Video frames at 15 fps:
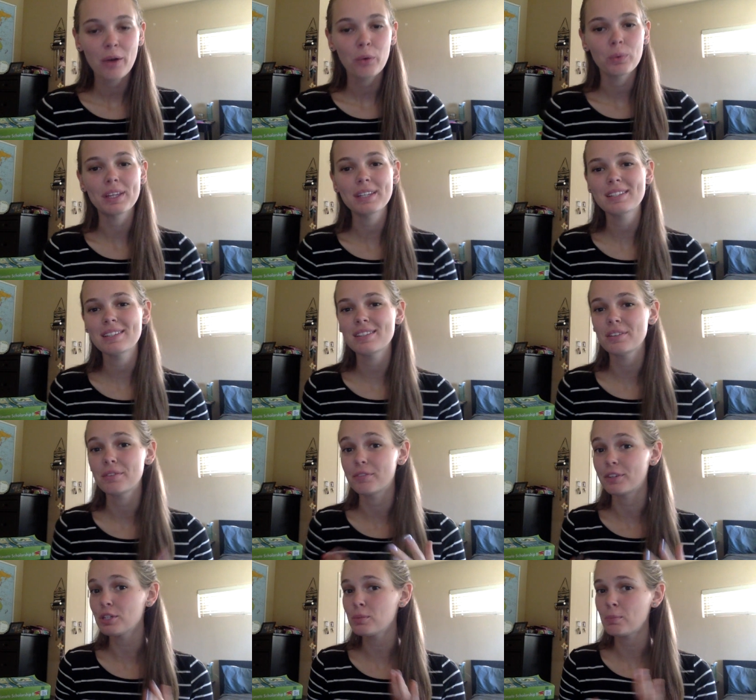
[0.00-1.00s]
This is the
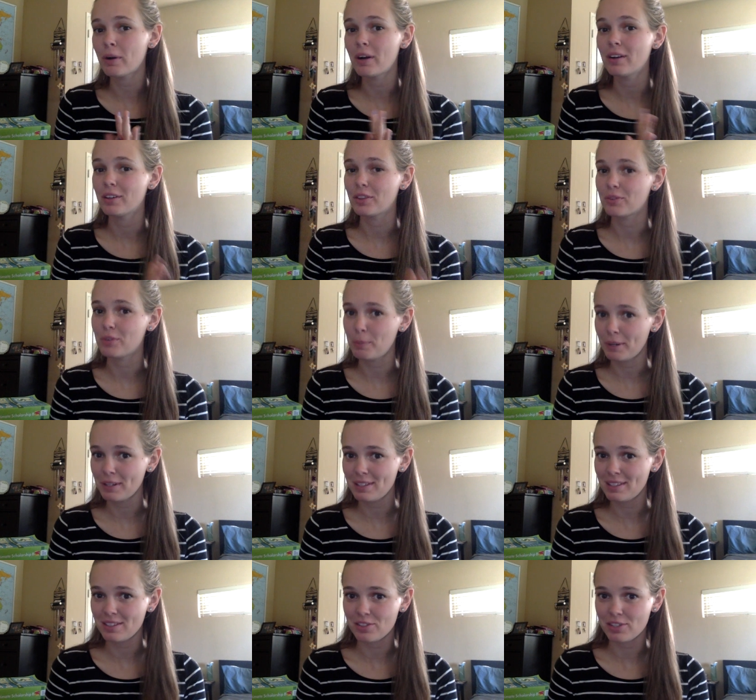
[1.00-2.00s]
first part in a
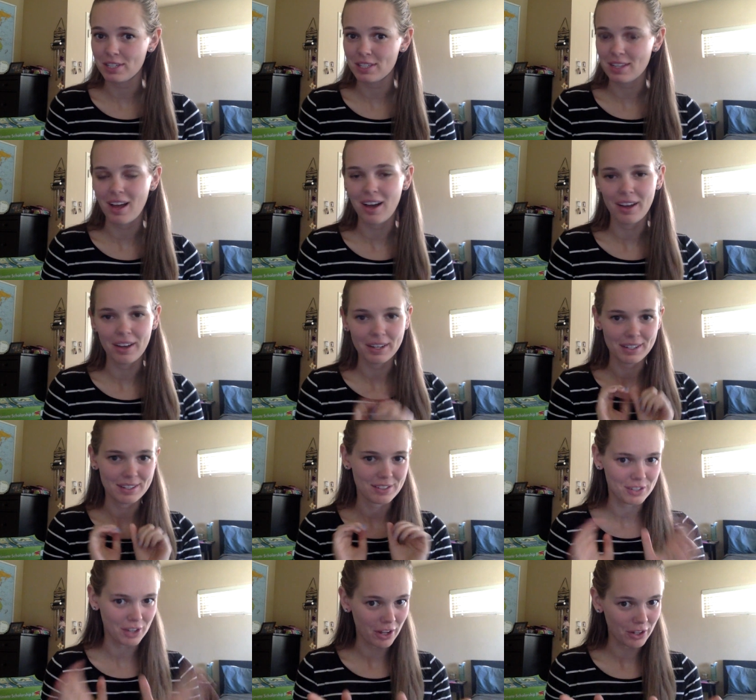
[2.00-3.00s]
three-part series on
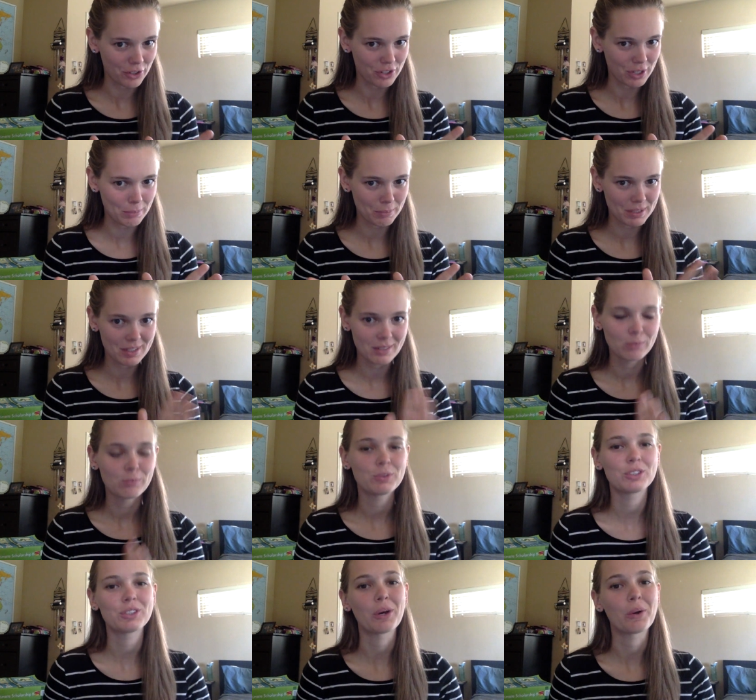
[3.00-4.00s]
scholarships.
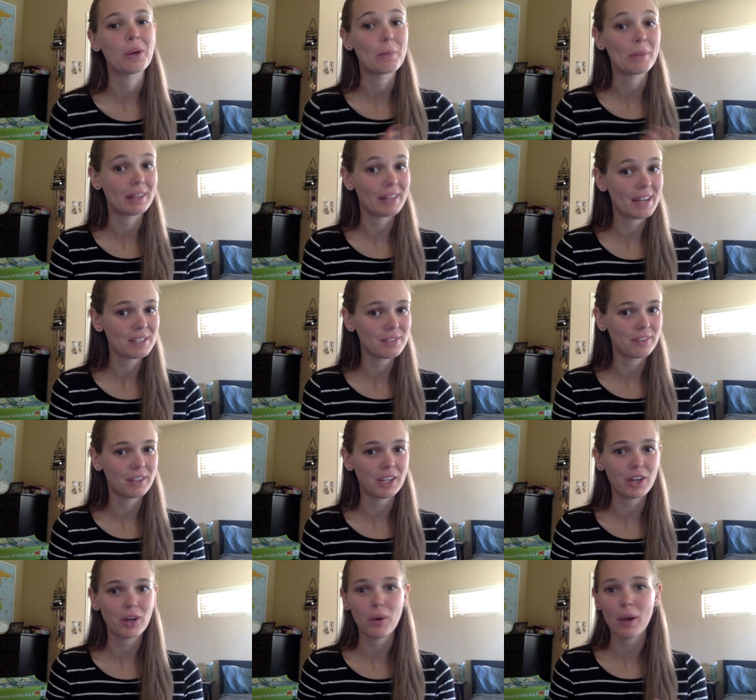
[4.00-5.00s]
So in my last
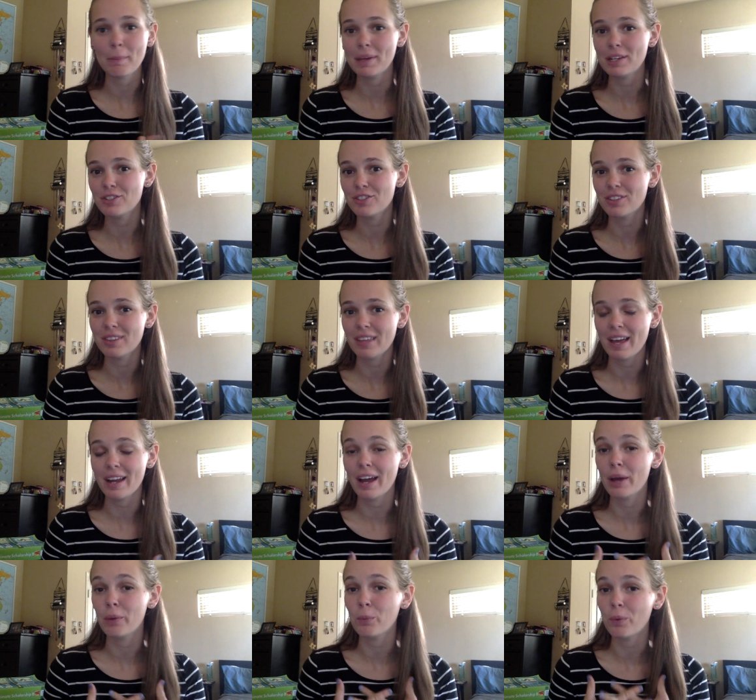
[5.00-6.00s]
video, I mentioned that
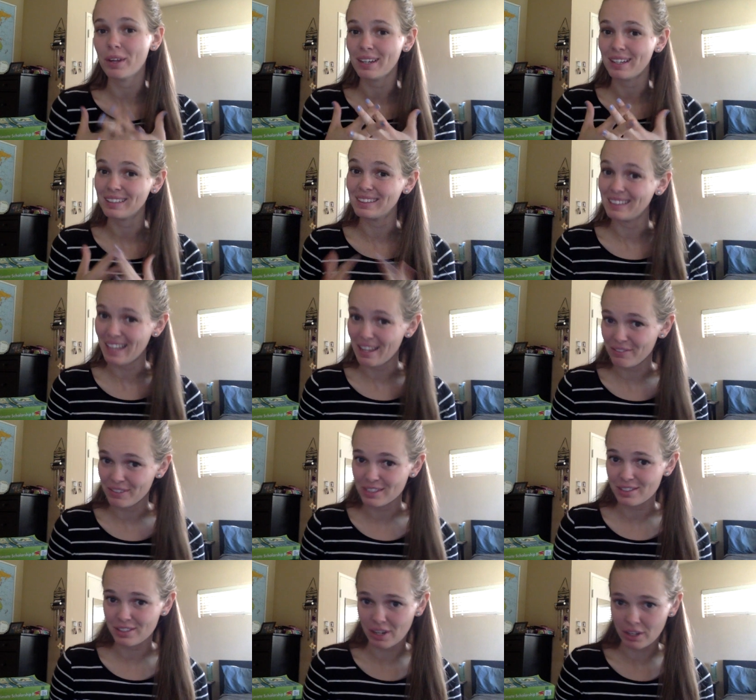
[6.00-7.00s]
I won
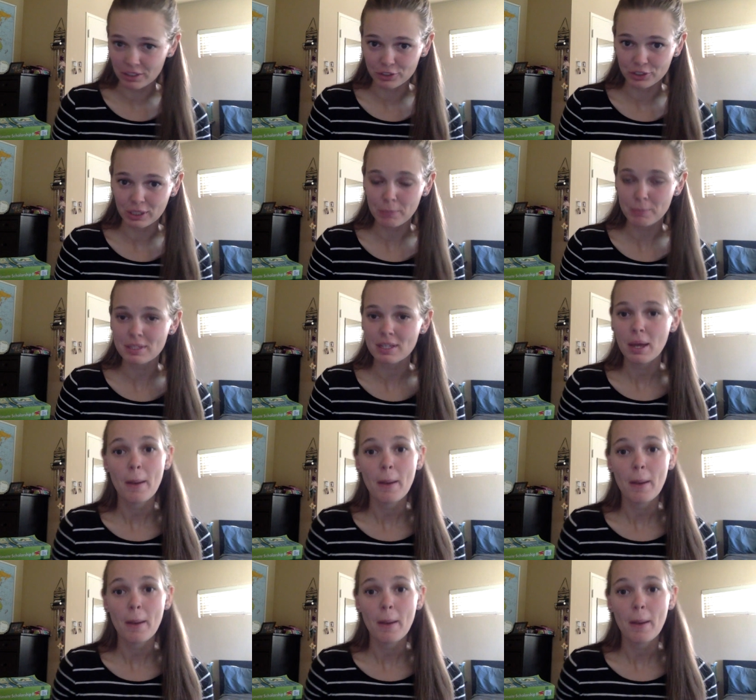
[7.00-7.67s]
11 scholarships,